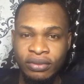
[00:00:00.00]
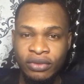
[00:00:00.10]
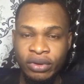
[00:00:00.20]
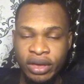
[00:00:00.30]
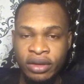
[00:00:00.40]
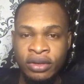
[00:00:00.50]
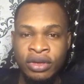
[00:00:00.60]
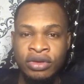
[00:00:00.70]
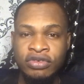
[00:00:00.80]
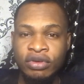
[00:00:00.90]
okay
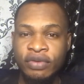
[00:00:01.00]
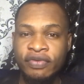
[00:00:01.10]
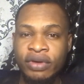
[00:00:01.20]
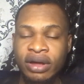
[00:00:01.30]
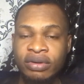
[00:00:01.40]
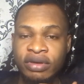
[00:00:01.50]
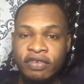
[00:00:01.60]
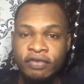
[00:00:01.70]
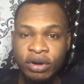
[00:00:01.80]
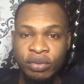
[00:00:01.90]
so if you are looking
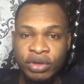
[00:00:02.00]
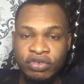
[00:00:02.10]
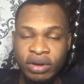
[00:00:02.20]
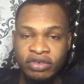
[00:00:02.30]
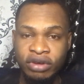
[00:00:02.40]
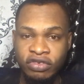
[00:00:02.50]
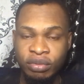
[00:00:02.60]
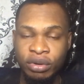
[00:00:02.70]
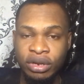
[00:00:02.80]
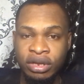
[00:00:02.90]
for a way to attract
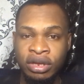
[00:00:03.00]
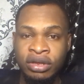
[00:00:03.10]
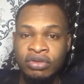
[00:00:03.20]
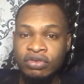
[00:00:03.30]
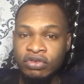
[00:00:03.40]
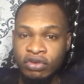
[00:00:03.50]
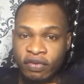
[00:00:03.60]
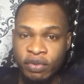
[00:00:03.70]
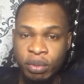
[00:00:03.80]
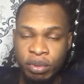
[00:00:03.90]
money to
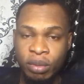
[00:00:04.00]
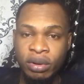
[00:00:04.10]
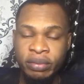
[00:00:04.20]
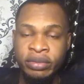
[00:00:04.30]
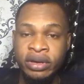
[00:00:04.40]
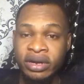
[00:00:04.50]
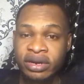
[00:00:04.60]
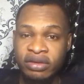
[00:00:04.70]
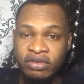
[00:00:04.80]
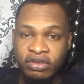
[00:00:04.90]
solve your problem
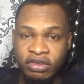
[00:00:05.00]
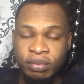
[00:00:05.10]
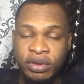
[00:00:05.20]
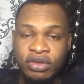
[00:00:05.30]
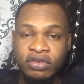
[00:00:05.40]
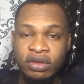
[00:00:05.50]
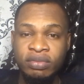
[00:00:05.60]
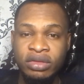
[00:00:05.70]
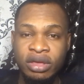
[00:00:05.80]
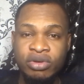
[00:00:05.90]
this recipe is
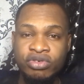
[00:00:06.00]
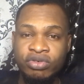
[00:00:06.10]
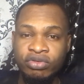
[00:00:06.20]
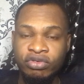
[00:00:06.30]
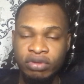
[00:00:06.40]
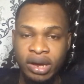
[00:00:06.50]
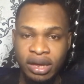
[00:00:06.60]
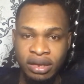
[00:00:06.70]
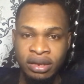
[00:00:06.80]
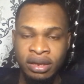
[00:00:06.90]
something that you should try
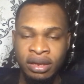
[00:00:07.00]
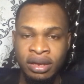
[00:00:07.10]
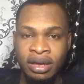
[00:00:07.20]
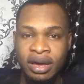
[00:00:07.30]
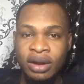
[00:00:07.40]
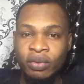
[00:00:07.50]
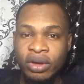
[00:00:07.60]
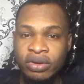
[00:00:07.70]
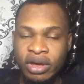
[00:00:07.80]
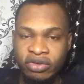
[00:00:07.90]
and
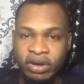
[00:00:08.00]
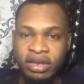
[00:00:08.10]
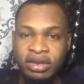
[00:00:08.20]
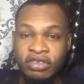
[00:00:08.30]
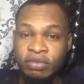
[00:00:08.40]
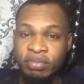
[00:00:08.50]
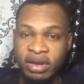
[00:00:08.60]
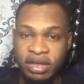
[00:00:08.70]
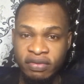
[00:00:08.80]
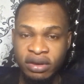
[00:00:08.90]
when you are trying this
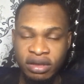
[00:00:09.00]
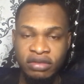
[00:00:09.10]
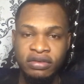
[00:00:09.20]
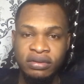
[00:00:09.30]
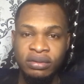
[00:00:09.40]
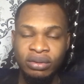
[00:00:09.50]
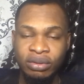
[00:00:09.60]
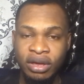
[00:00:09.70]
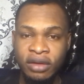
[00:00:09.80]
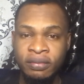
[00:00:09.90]
believe in it
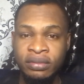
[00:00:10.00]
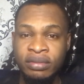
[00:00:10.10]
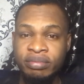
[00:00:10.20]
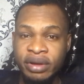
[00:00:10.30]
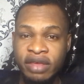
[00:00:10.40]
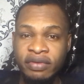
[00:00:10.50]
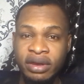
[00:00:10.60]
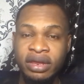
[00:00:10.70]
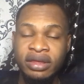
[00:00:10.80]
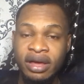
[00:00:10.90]
okay believe
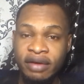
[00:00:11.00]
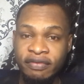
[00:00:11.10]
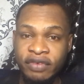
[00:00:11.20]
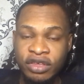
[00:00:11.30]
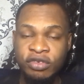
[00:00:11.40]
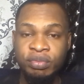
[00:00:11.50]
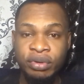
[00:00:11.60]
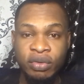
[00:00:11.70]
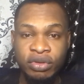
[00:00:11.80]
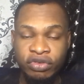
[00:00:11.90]
in it have faith
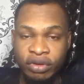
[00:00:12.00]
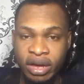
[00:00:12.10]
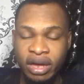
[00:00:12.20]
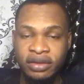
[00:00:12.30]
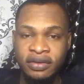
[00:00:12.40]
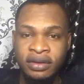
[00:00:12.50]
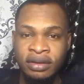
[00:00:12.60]
pray with your heart